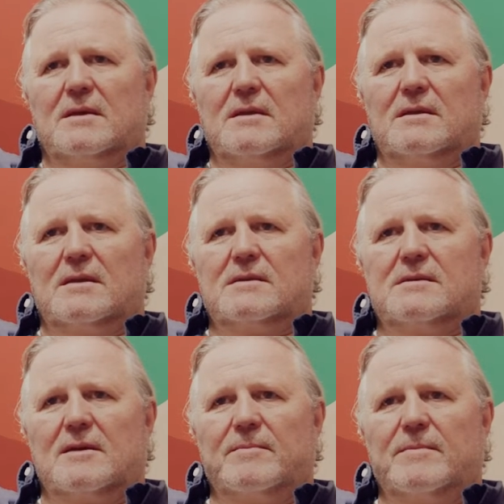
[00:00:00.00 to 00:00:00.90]
that
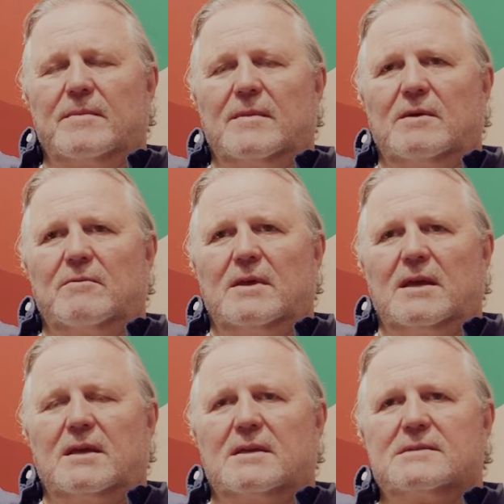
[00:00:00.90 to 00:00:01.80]
you
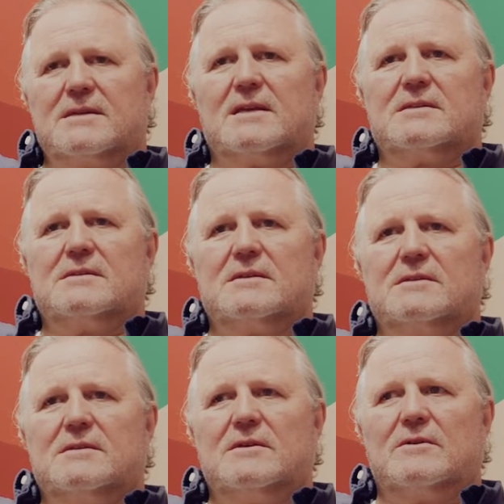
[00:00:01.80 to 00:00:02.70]
really get a sense
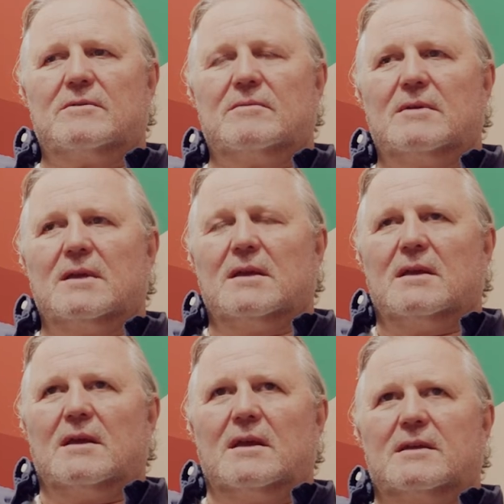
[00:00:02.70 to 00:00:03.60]
that,
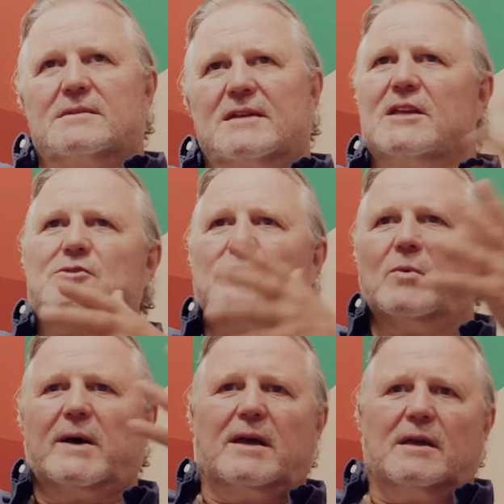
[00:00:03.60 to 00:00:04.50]
in a sensual
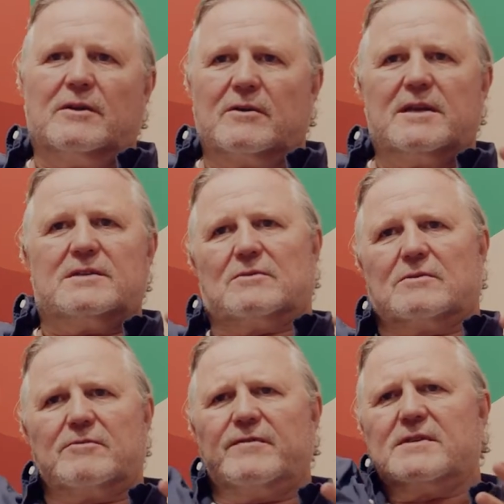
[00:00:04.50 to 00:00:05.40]
way, he
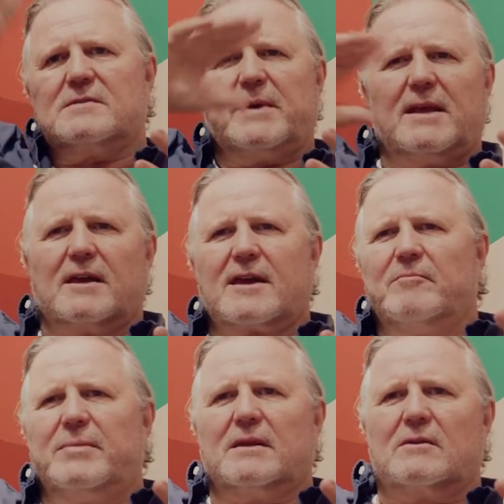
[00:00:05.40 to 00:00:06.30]
saw rivers being like
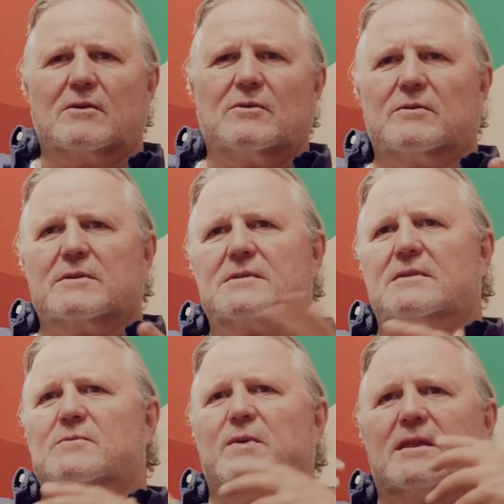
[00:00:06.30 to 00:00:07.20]
umbilical cords.
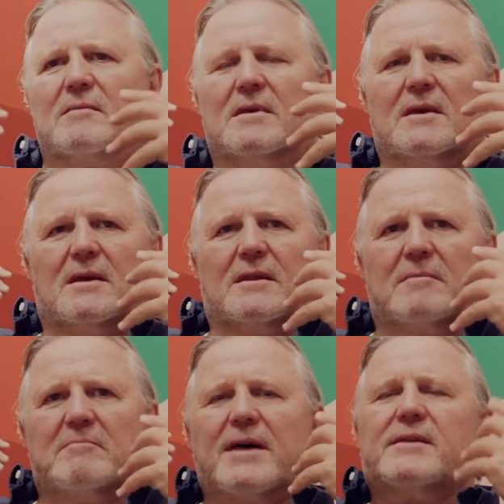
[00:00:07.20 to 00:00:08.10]
It's where
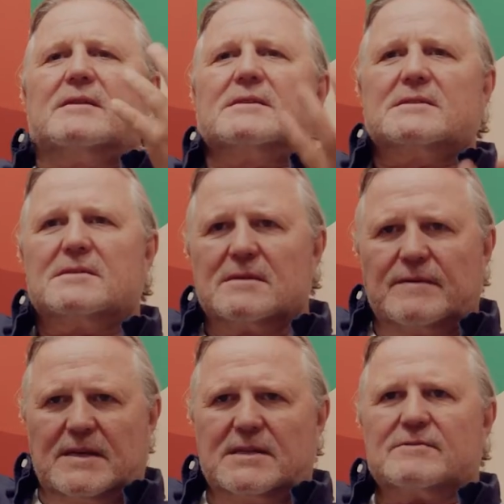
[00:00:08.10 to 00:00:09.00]
the motherness
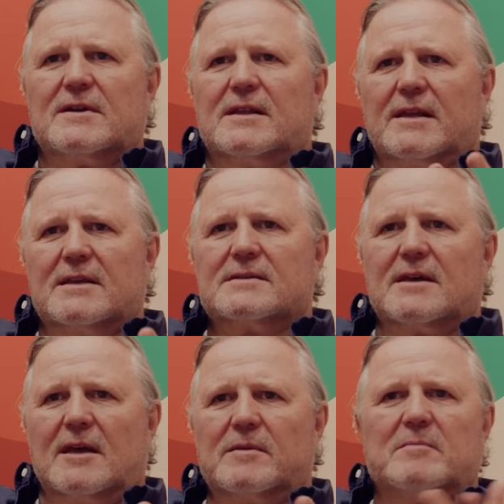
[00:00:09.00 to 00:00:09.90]
of the Australian
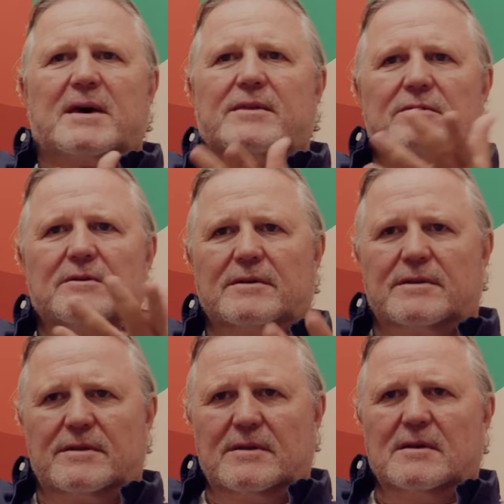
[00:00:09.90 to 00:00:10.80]
landscape, the Mother
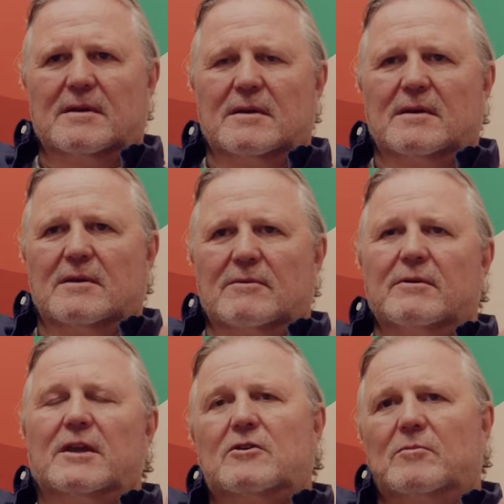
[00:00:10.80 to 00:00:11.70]
Earth,
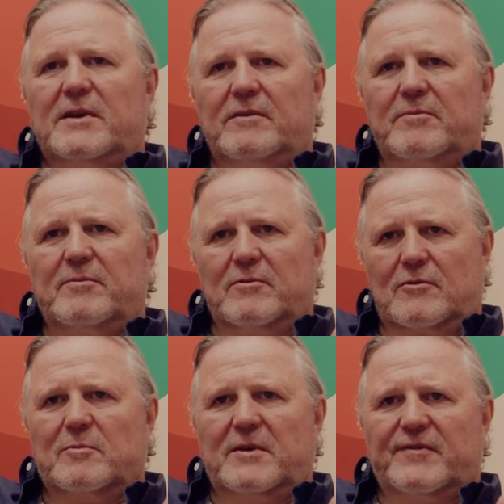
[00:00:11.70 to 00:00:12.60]
really could be
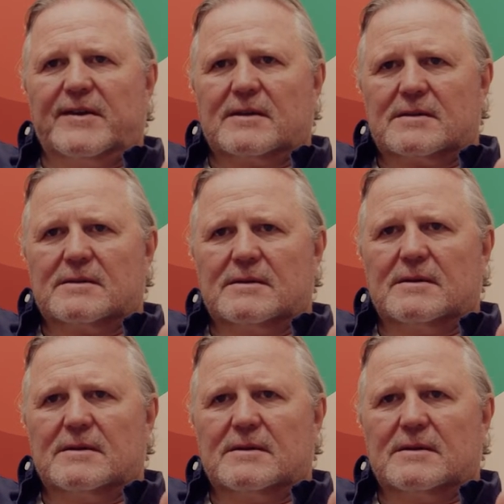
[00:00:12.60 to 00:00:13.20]
felt.